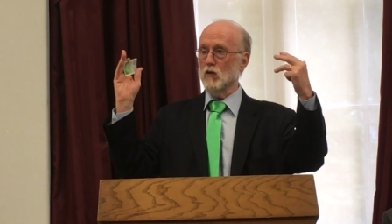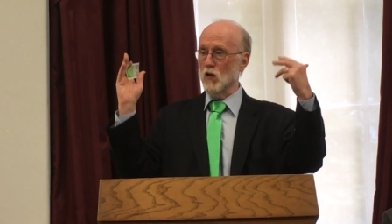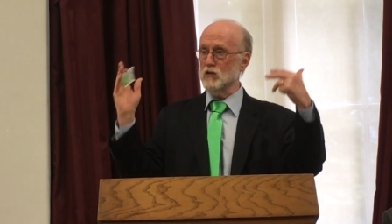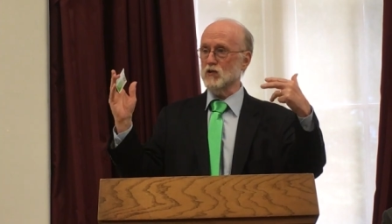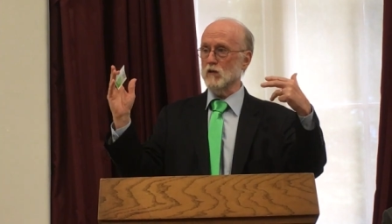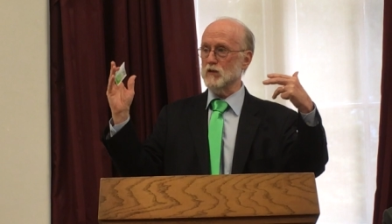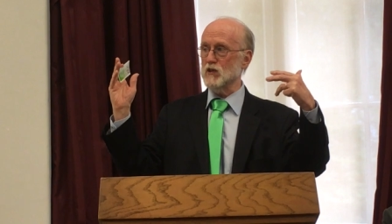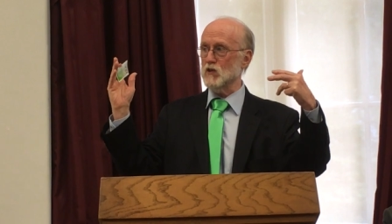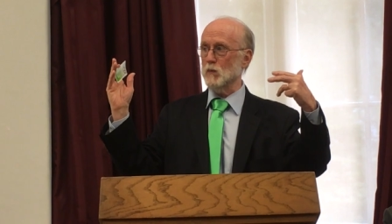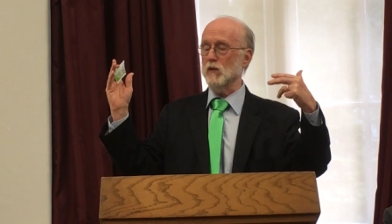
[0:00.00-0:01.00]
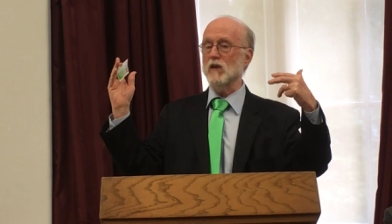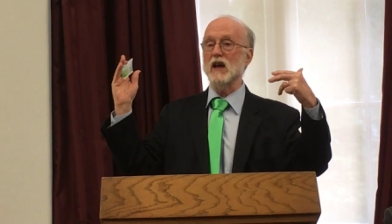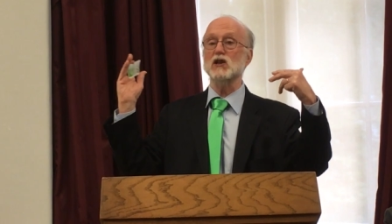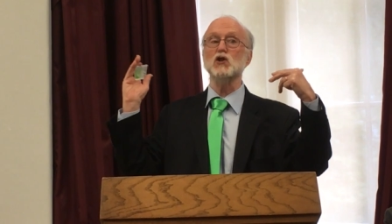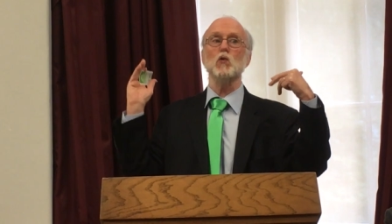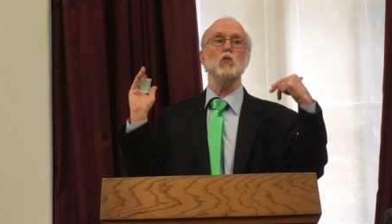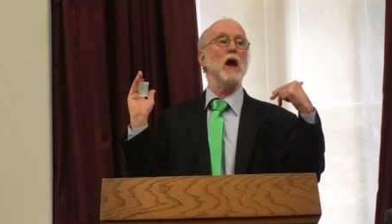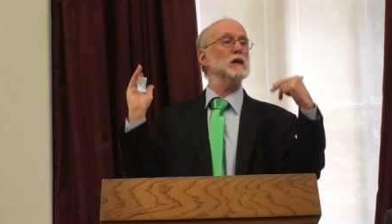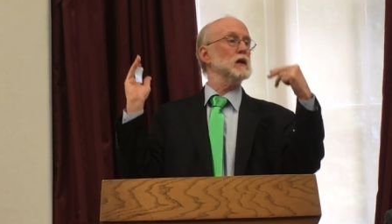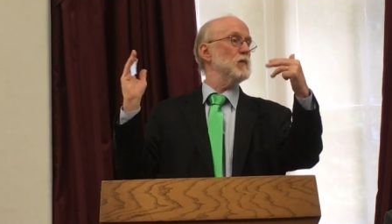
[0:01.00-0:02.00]
those services are provided
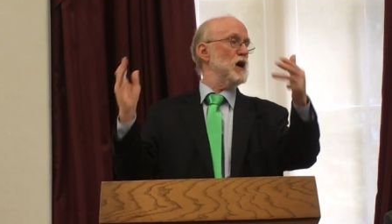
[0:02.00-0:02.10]
directly